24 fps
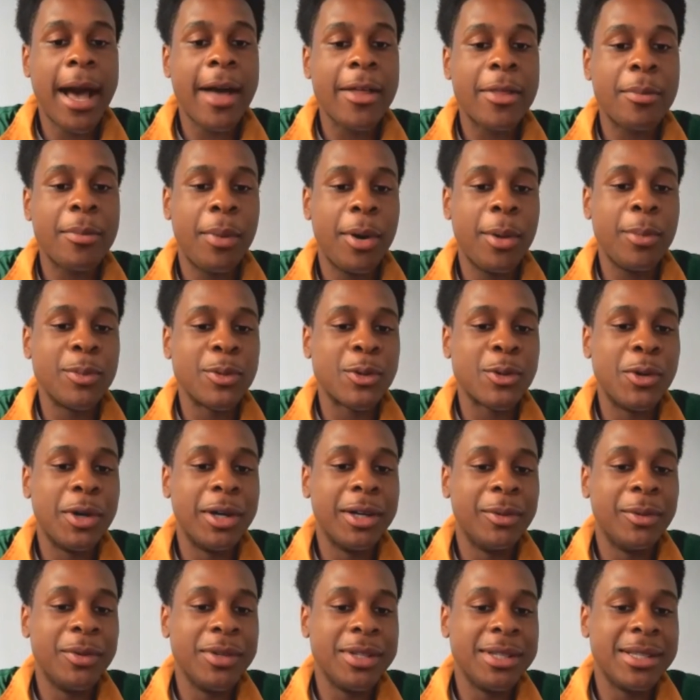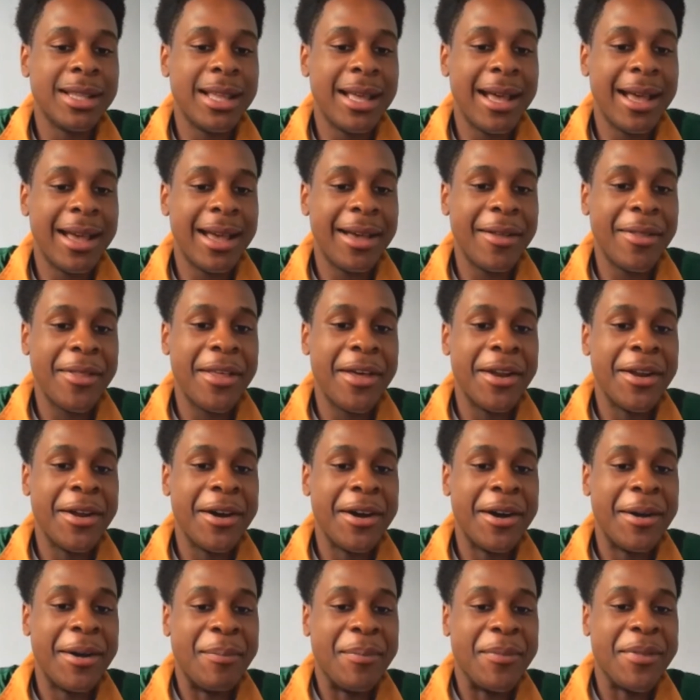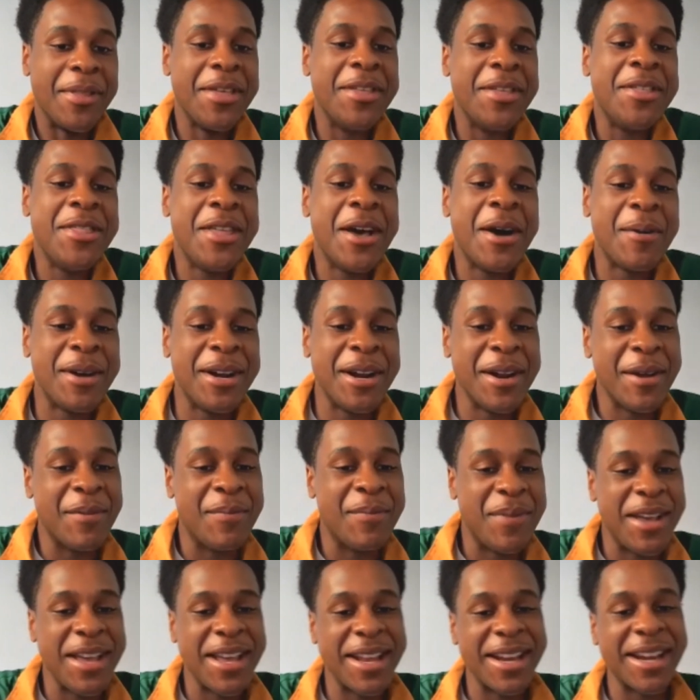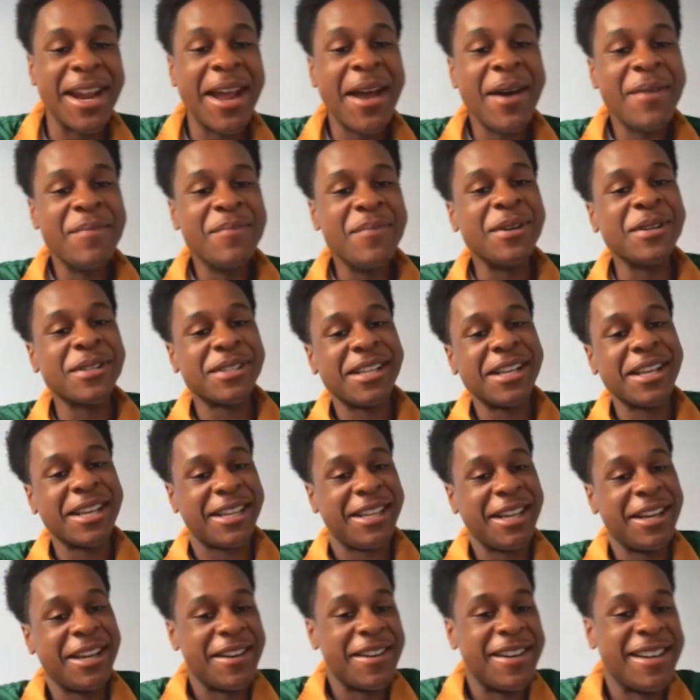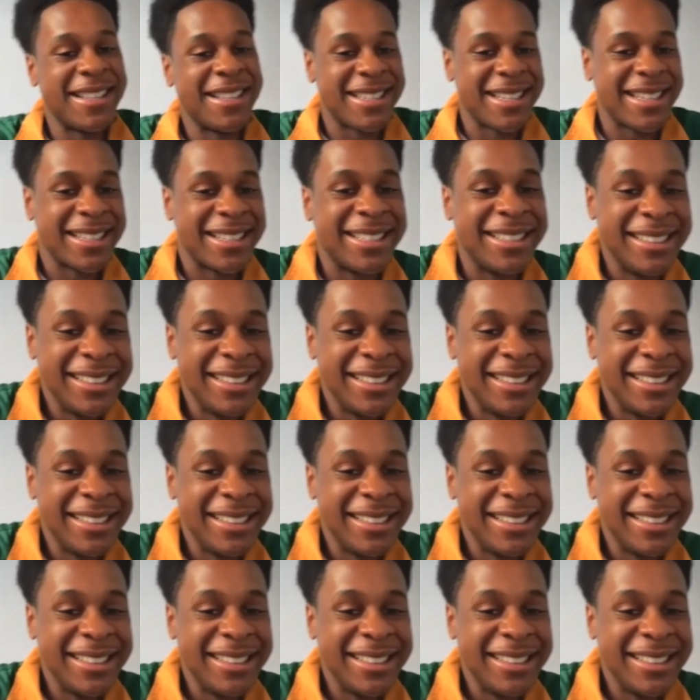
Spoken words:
if the Bath bomb squad was there, then it would have been more secure.